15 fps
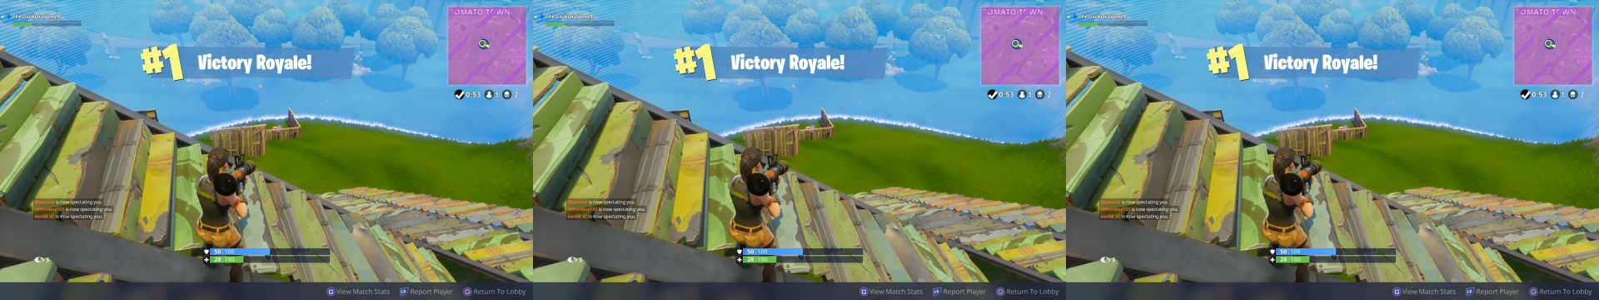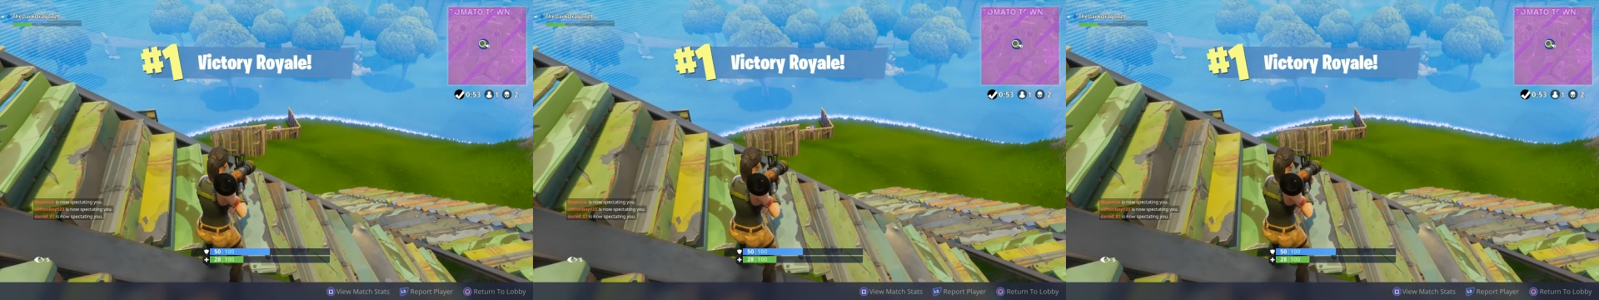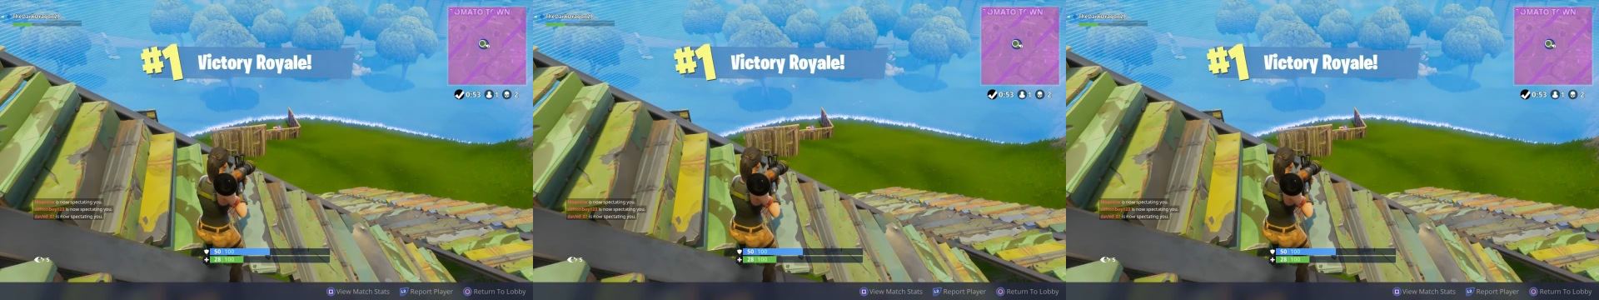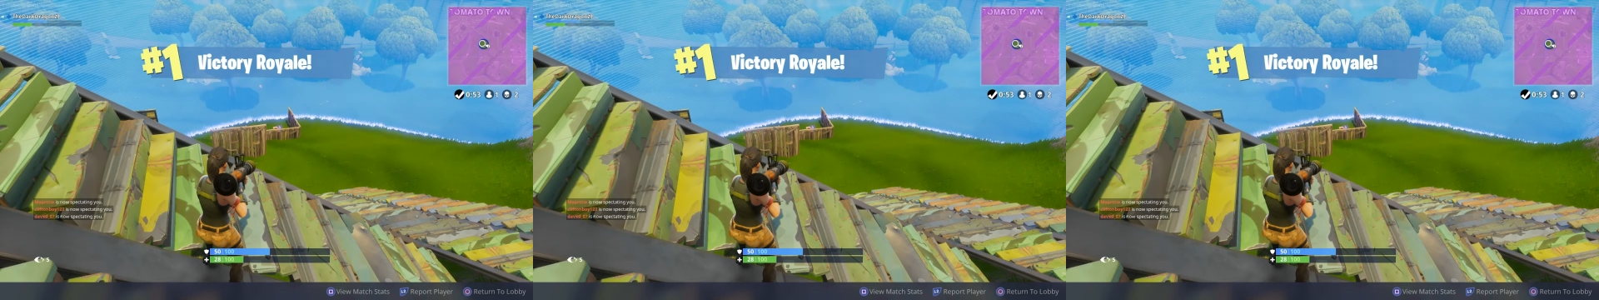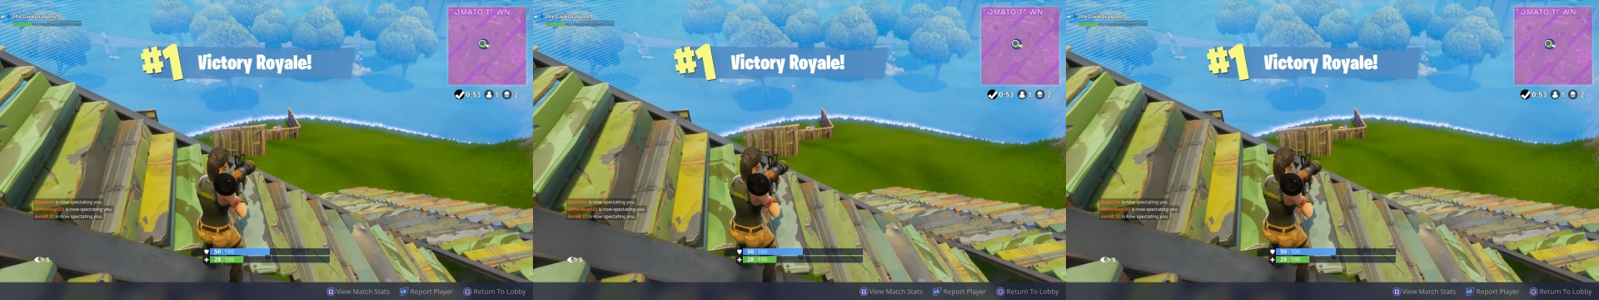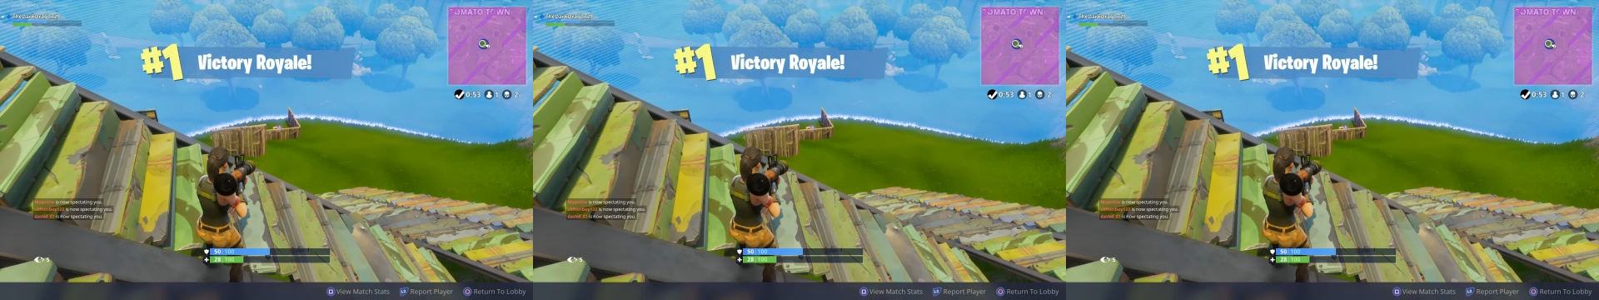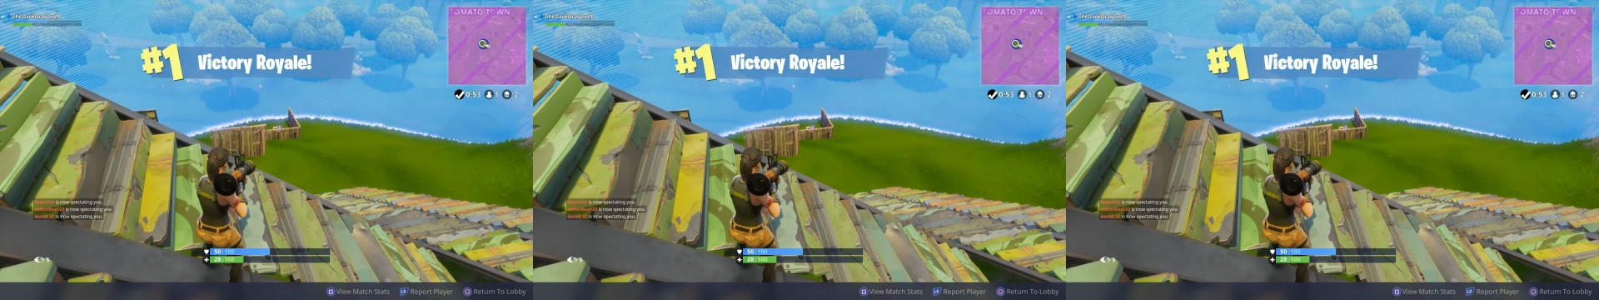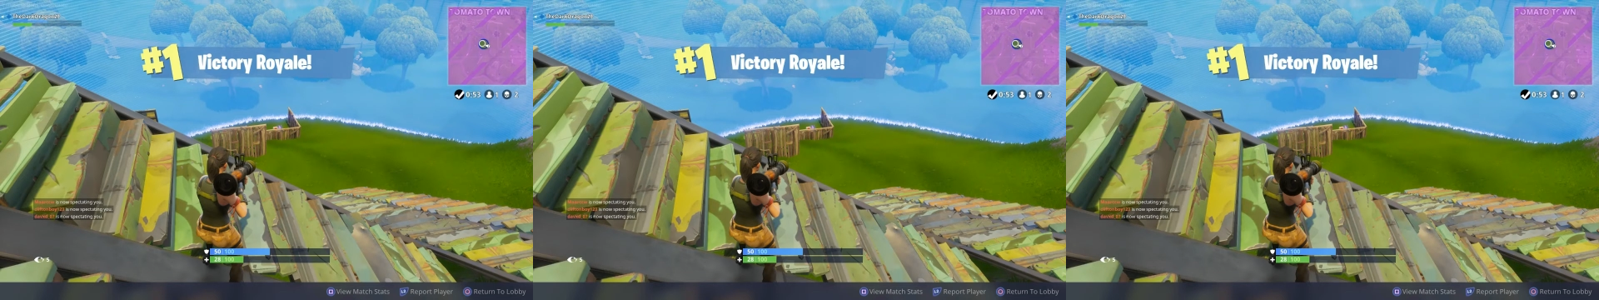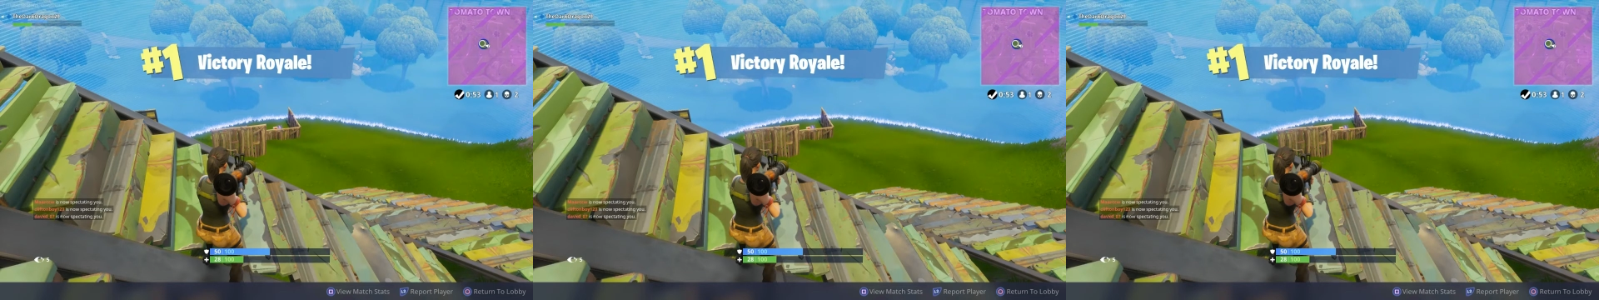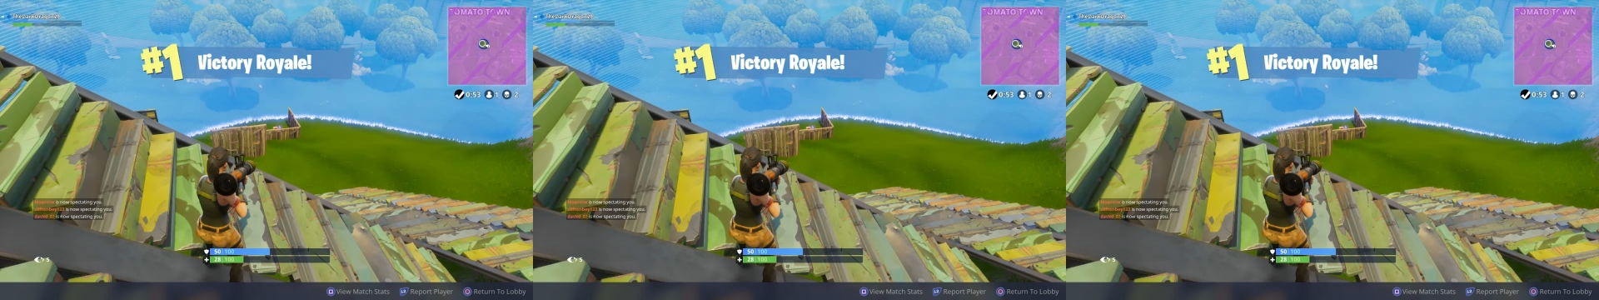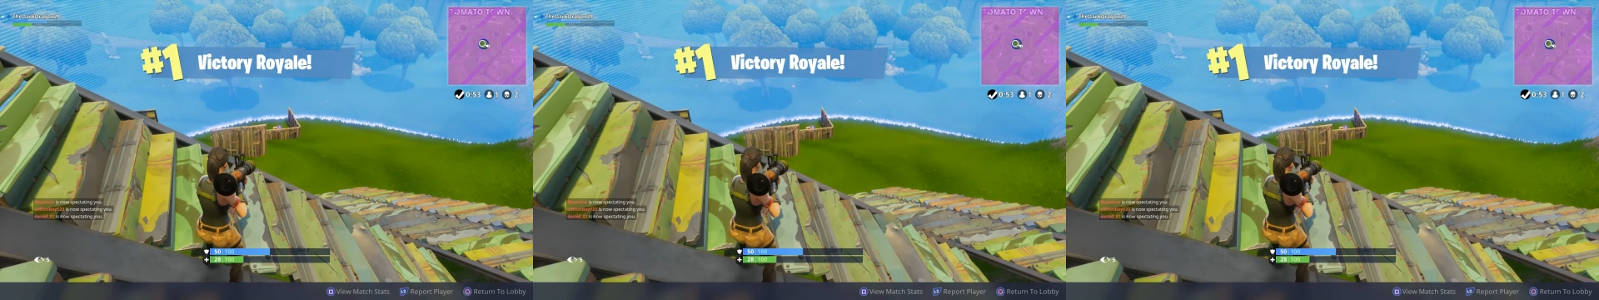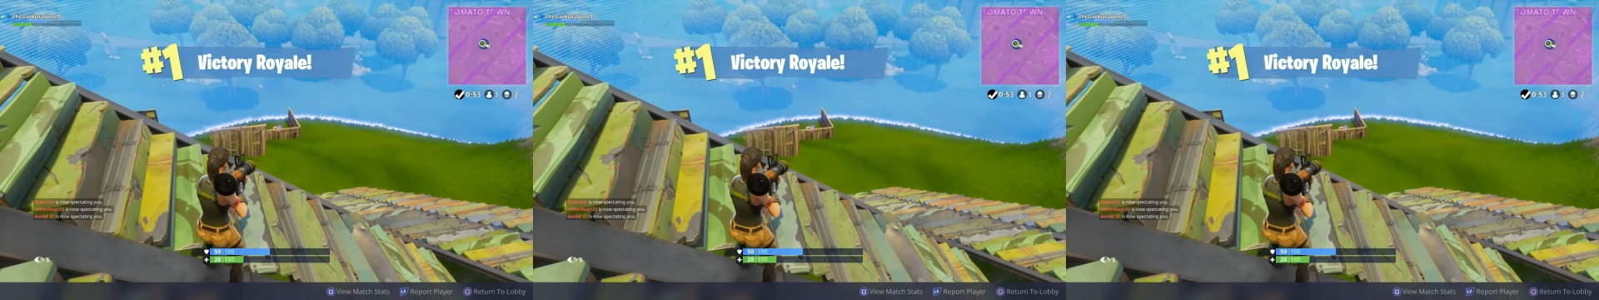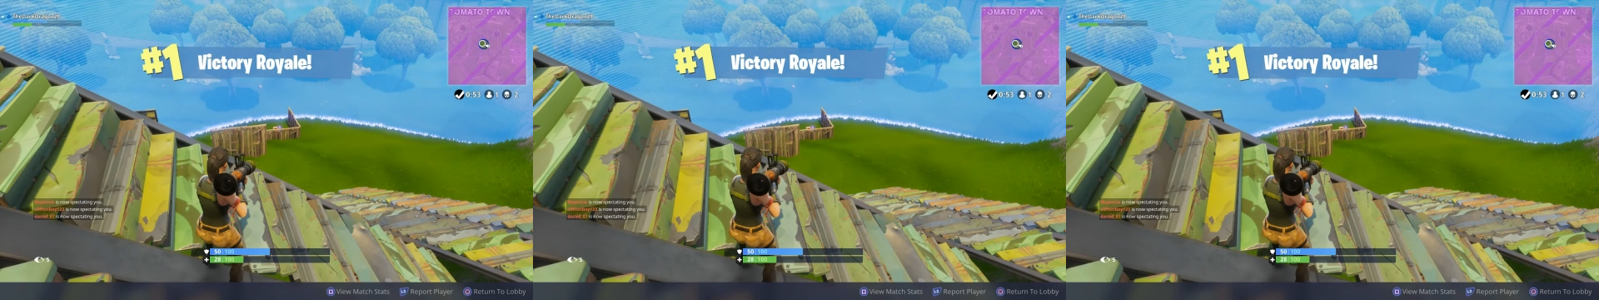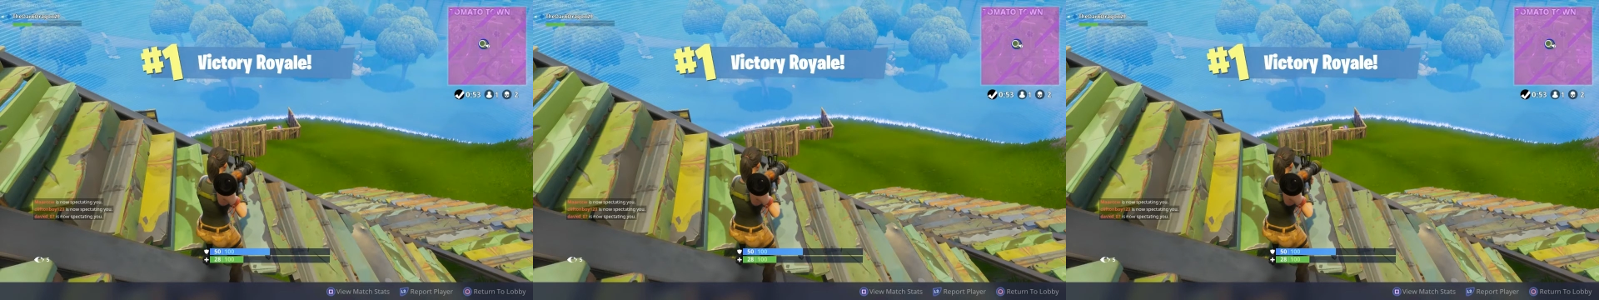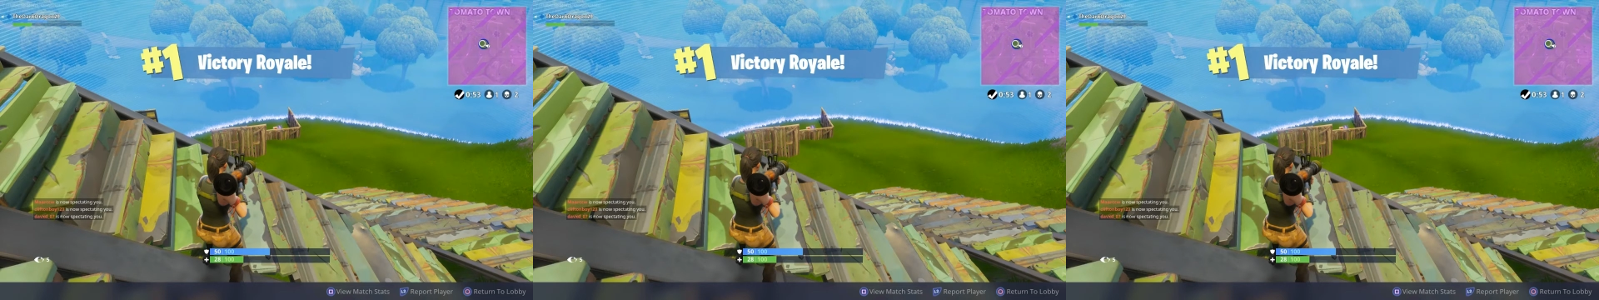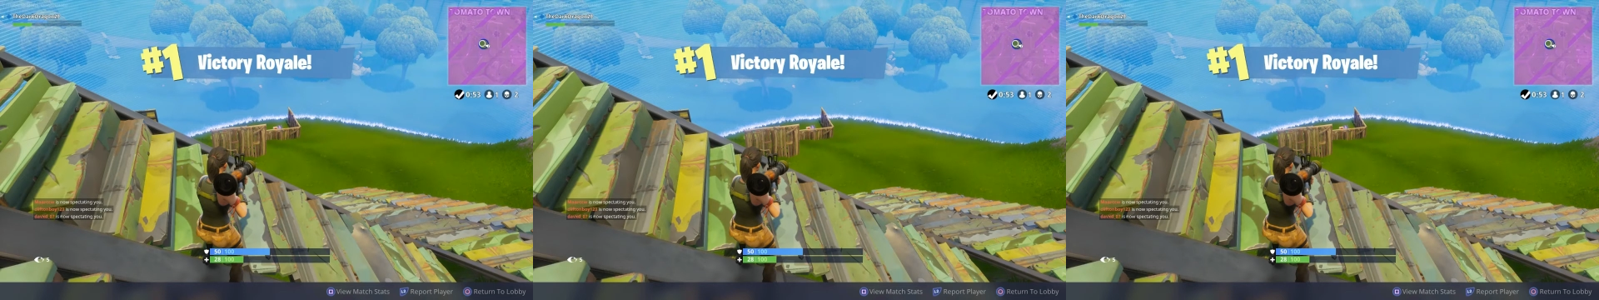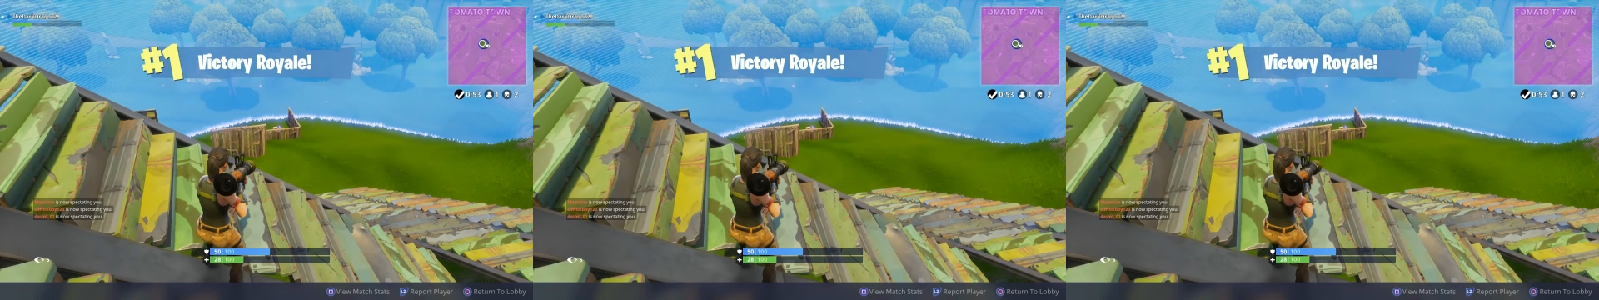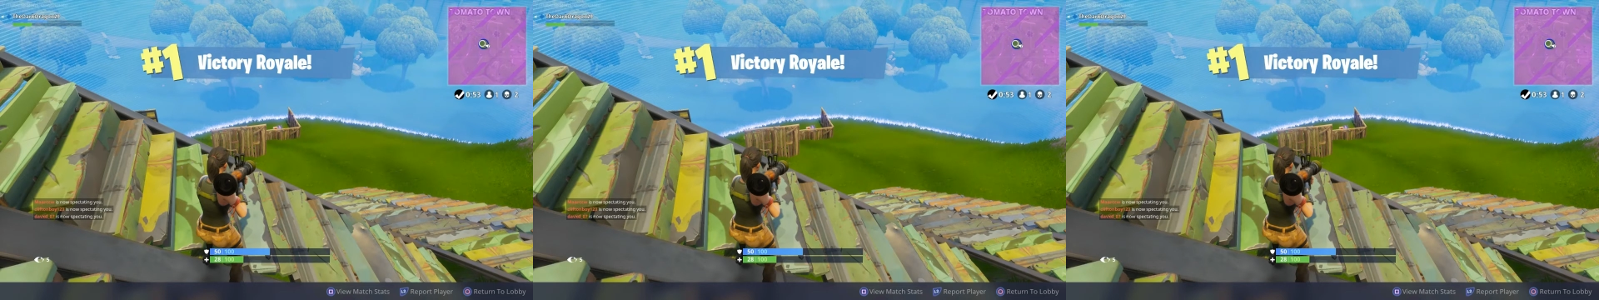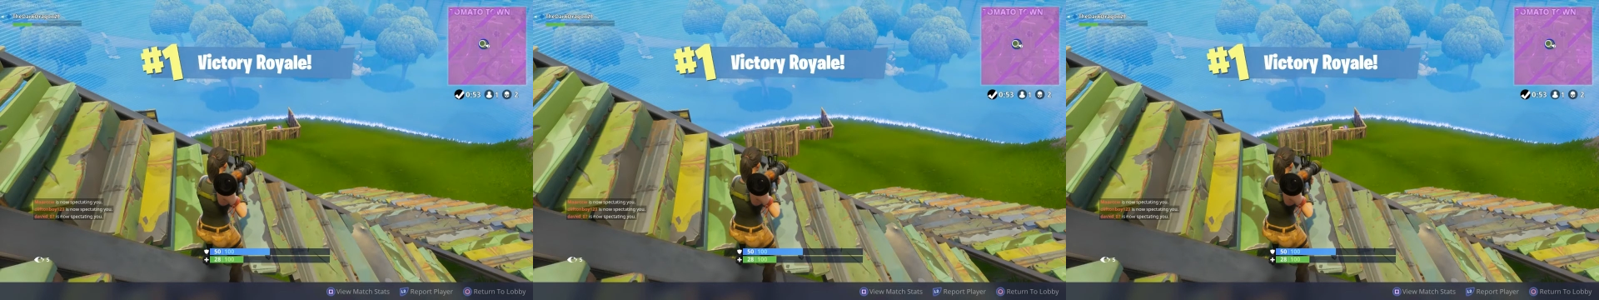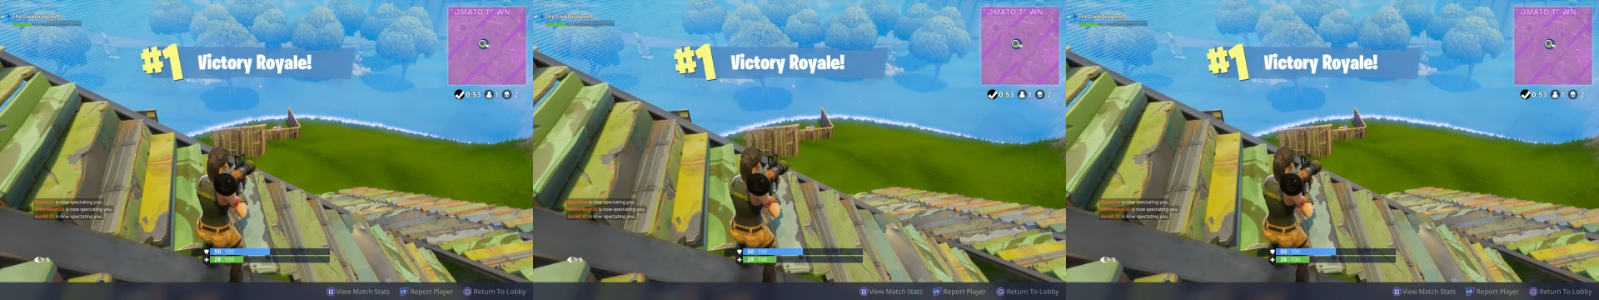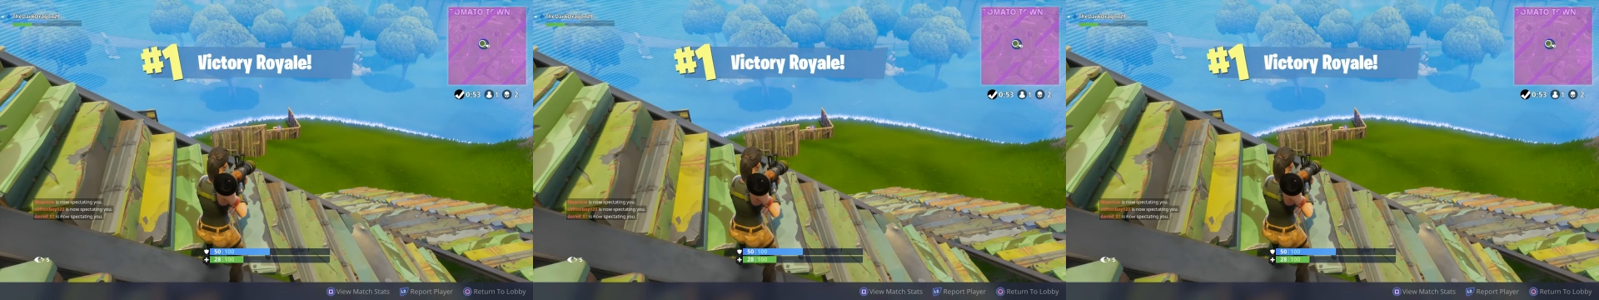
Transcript: No face is visible, so there are no lips to read.